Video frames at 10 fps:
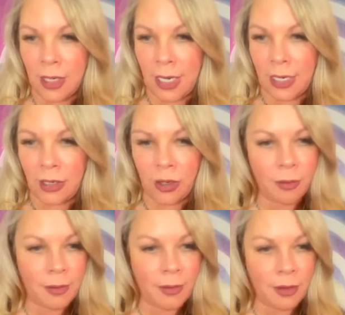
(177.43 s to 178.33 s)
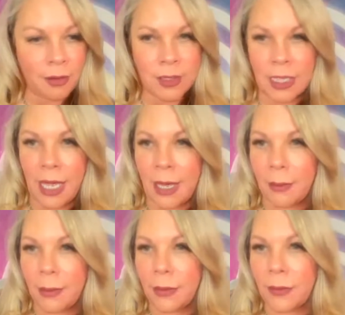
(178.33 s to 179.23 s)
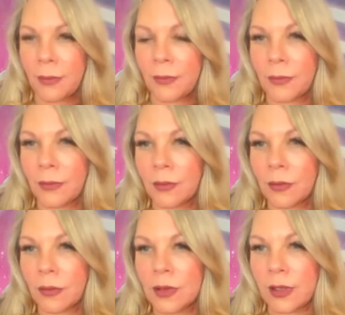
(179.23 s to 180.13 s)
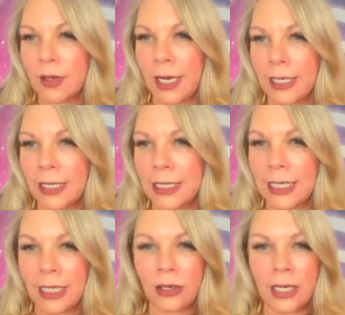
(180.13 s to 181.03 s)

And open those up so that I can see your